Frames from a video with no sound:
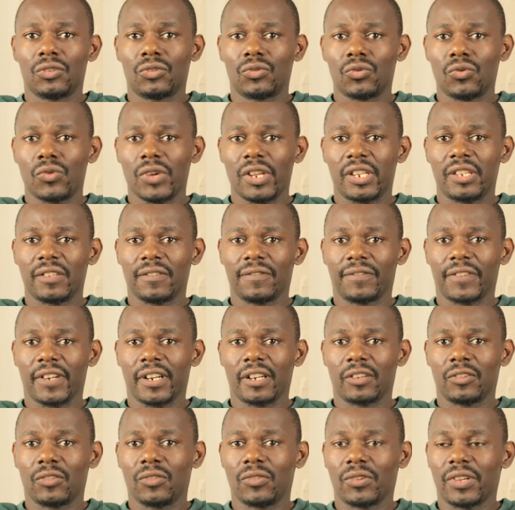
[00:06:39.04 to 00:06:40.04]
to a
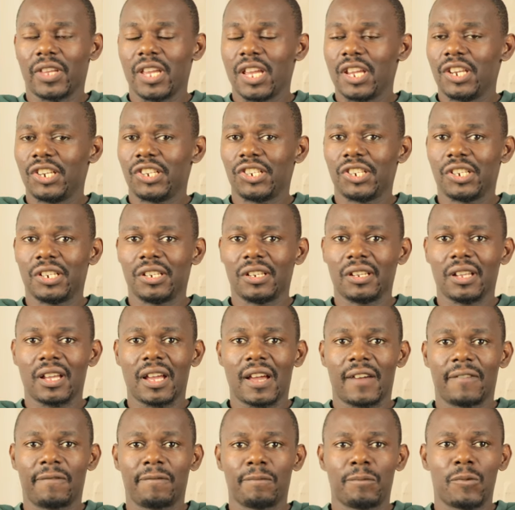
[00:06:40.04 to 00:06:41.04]
different location,
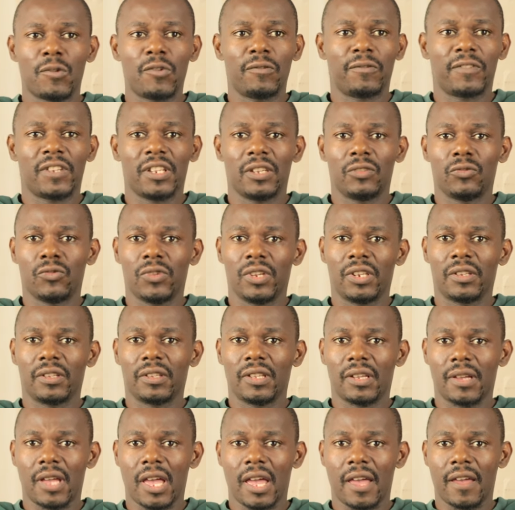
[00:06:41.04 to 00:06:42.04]
I've moved in with
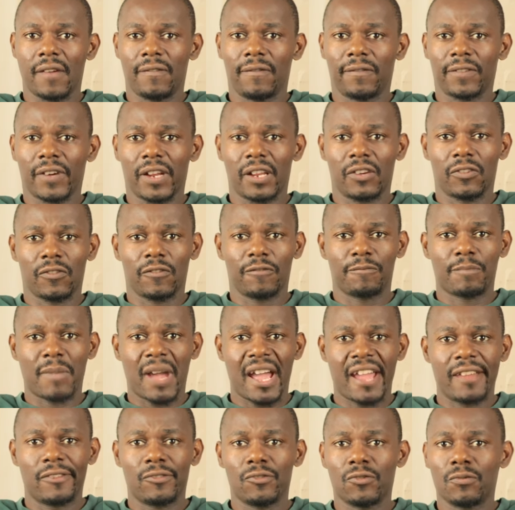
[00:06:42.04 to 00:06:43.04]
a friend of
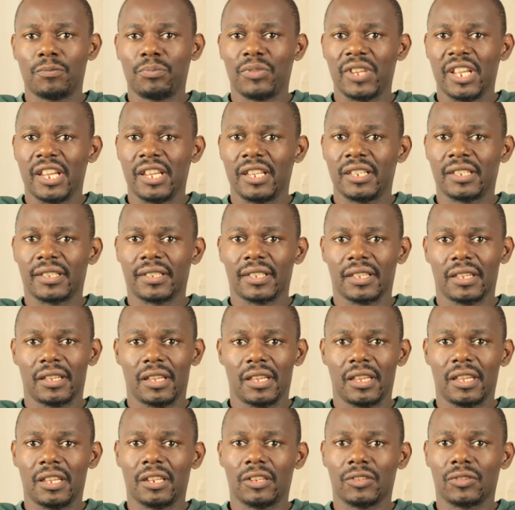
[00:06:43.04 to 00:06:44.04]
mine who plays
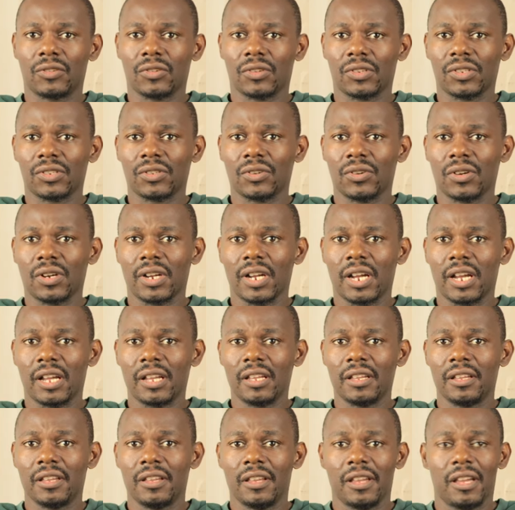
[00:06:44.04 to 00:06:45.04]
indoor
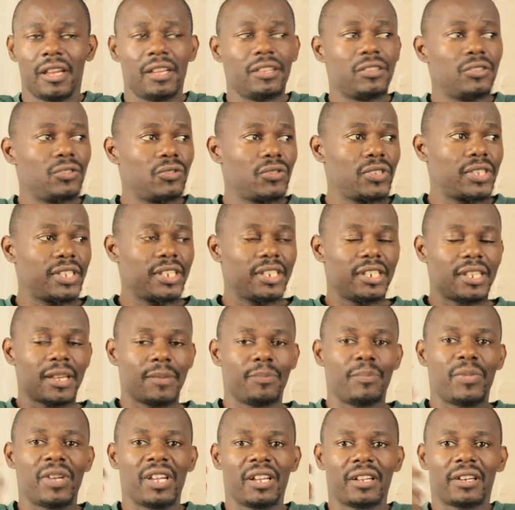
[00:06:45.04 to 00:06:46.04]
soccer, as you see
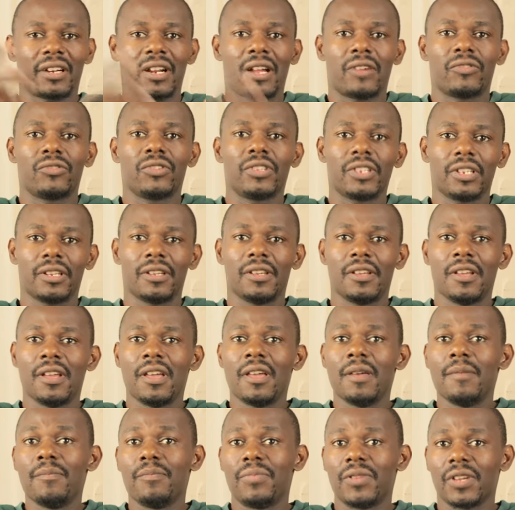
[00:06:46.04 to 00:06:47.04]
the background,
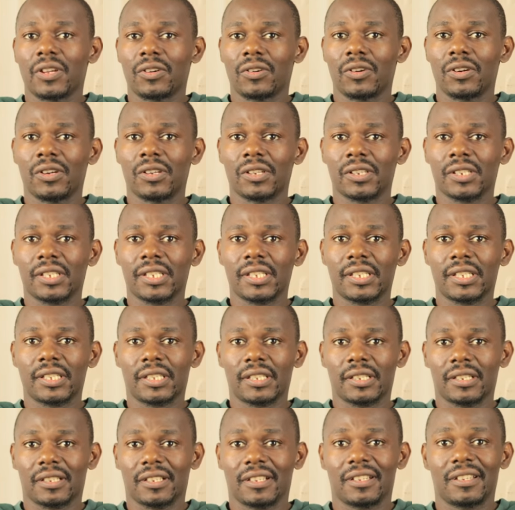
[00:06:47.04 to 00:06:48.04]

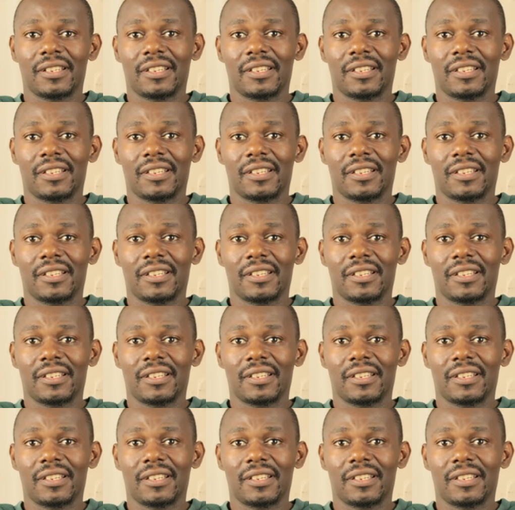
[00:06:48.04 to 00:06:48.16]
because